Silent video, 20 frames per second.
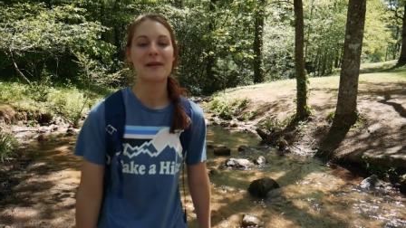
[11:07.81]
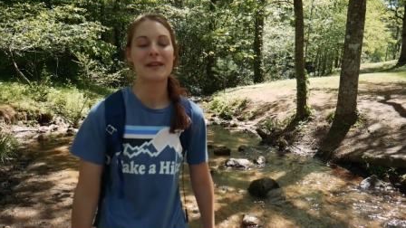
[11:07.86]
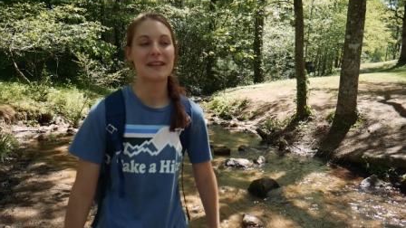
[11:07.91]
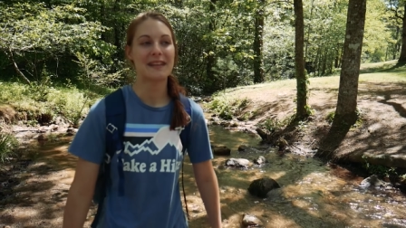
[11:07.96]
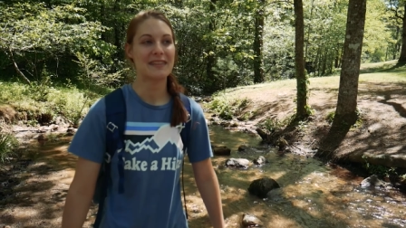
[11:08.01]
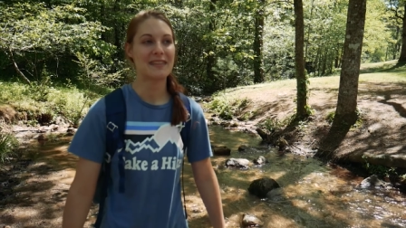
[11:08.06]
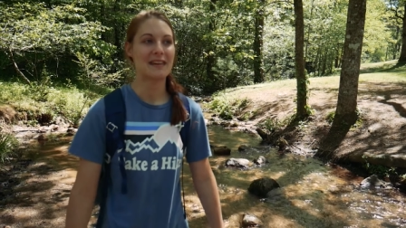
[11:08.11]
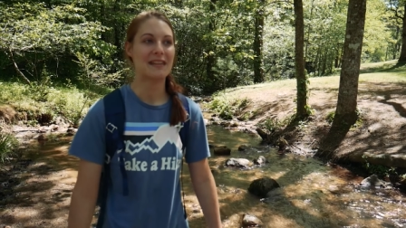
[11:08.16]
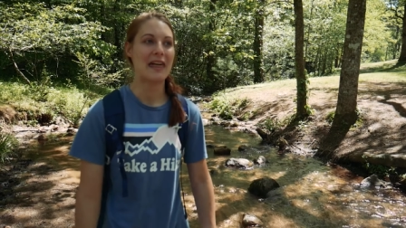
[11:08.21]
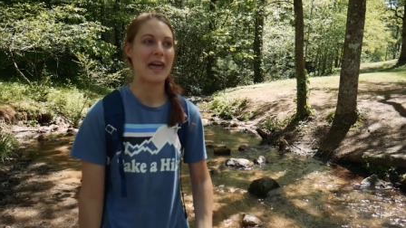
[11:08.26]
We
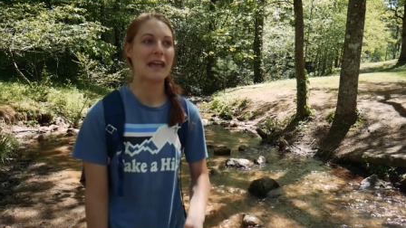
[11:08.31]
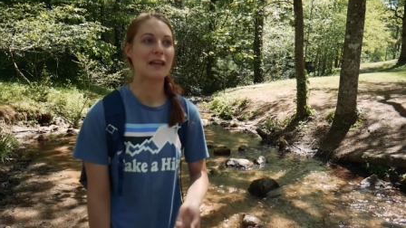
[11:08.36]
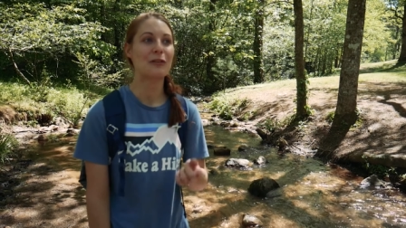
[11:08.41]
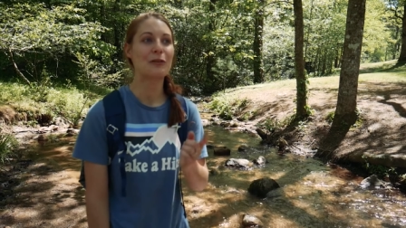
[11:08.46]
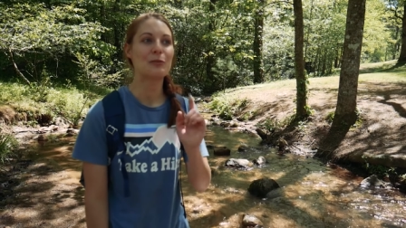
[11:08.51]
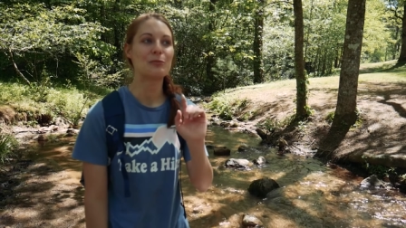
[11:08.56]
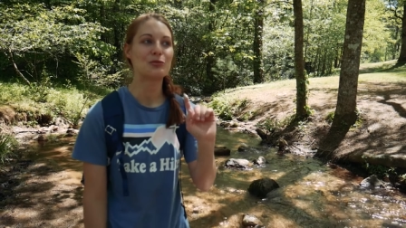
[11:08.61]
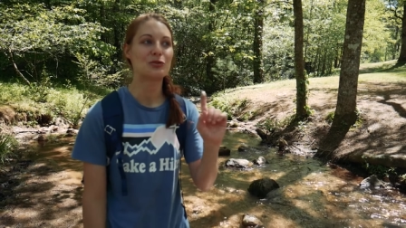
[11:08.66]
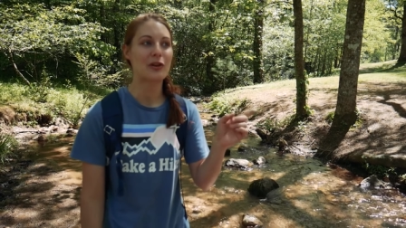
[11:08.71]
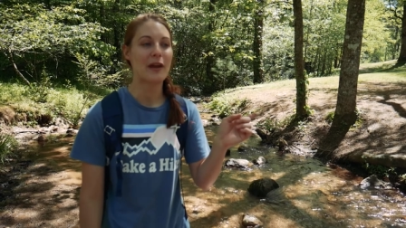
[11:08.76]
did the Lake
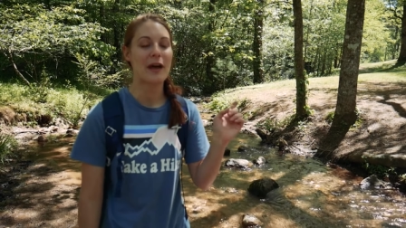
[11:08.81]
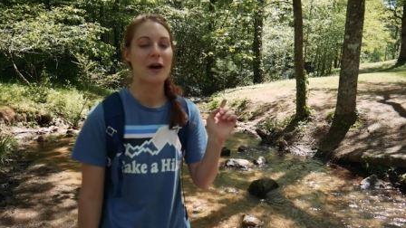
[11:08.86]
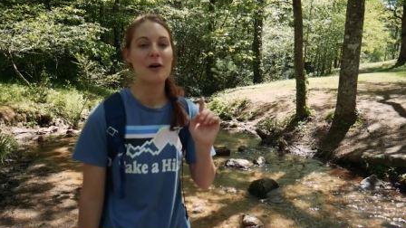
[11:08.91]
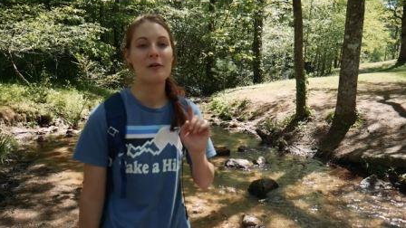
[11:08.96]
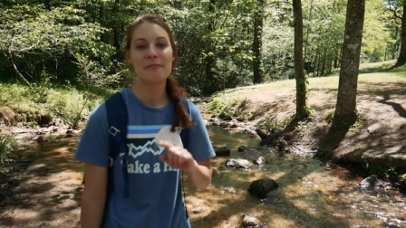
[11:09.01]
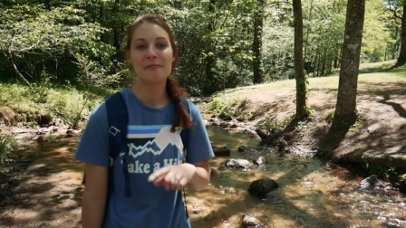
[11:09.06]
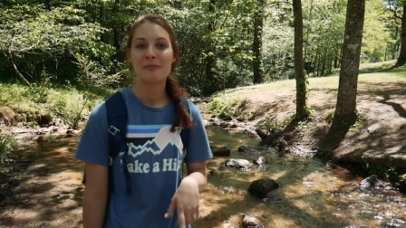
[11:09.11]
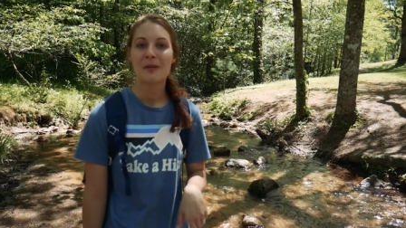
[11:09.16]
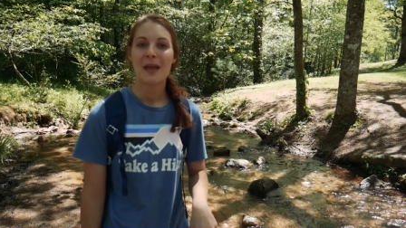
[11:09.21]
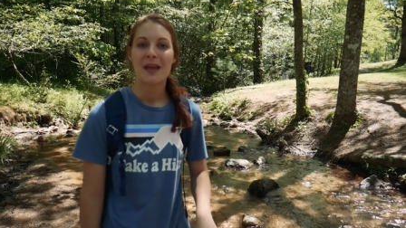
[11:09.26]
Loop
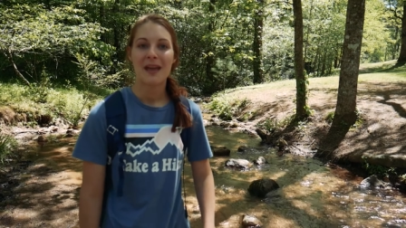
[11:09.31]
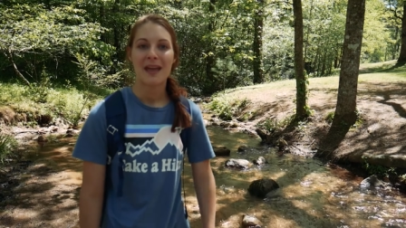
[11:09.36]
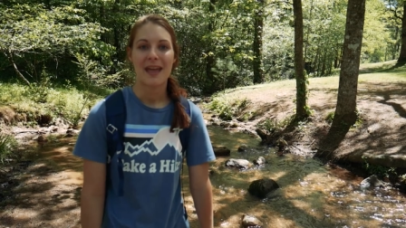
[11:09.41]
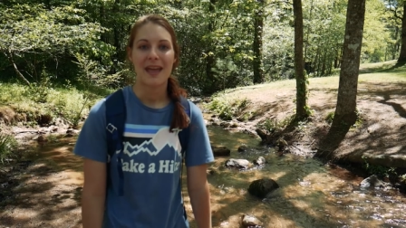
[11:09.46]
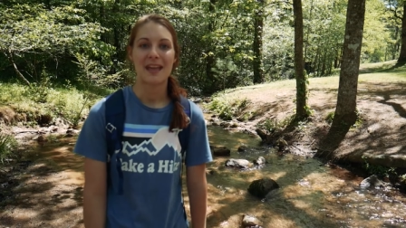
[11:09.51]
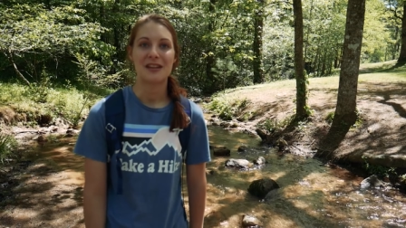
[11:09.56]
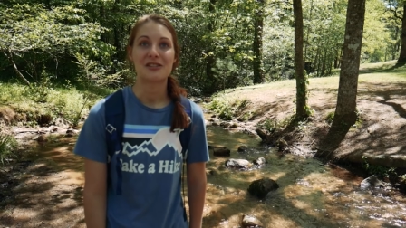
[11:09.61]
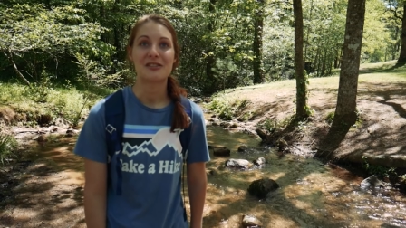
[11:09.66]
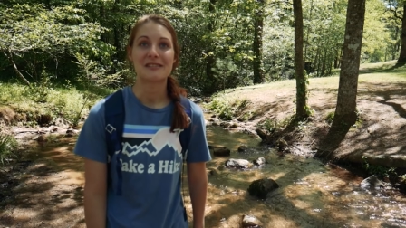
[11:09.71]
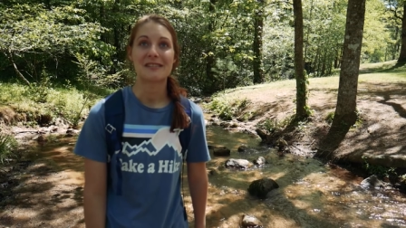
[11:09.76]
Trail
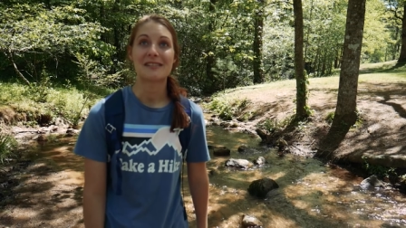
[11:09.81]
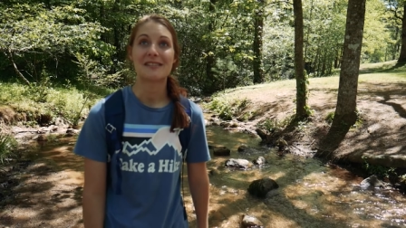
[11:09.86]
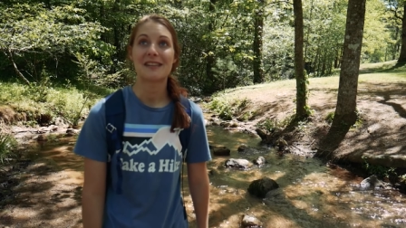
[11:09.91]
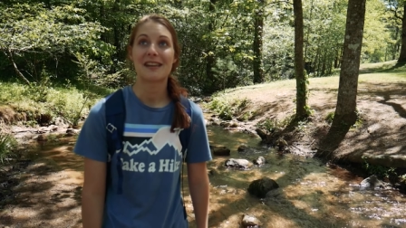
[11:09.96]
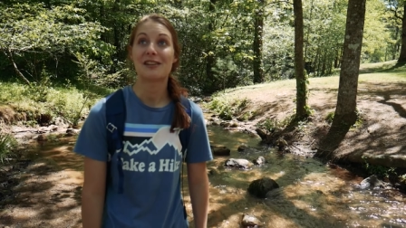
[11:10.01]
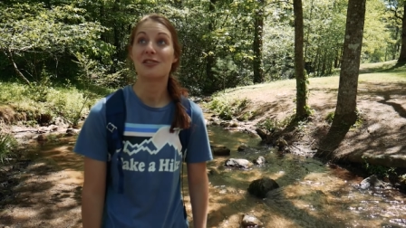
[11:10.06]
and just